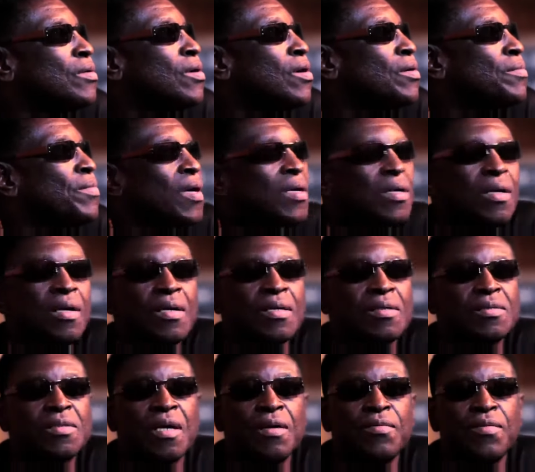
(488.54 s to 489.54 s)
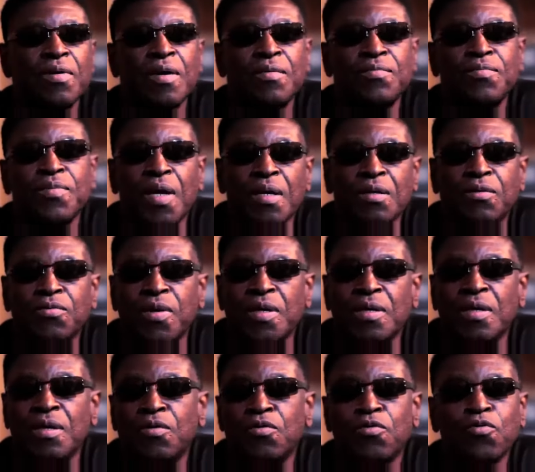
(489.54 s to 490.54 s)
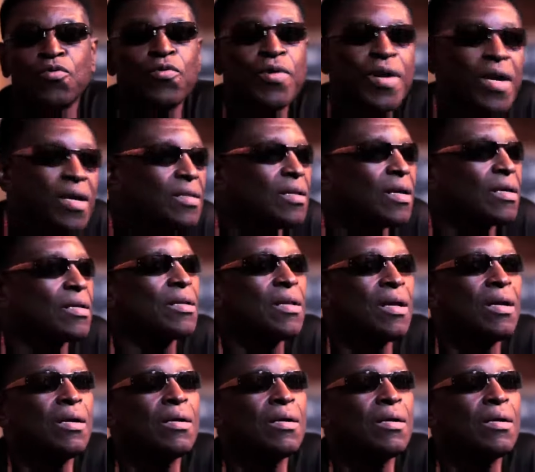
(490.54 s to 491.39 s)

nobody else have, have not really reigned that